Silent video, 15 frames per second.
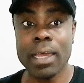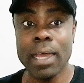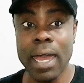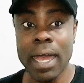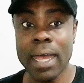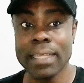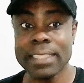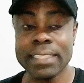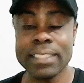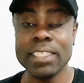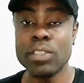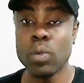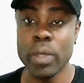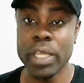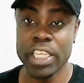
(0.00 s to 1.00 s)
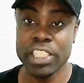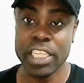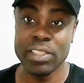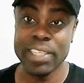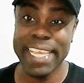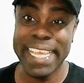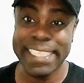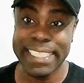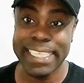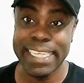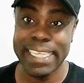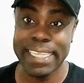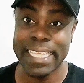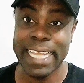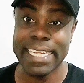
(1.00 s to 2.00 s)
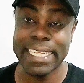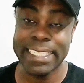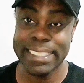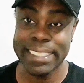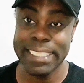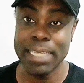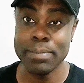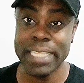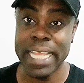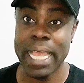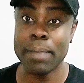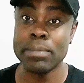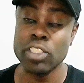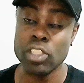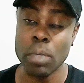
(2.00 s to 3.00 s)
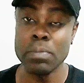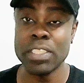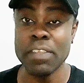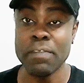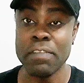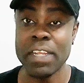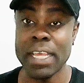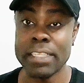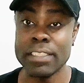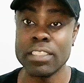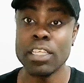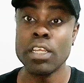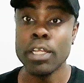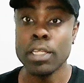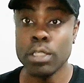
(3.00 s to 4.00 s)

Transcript: cause a situation to escalate, and at the same time some civilians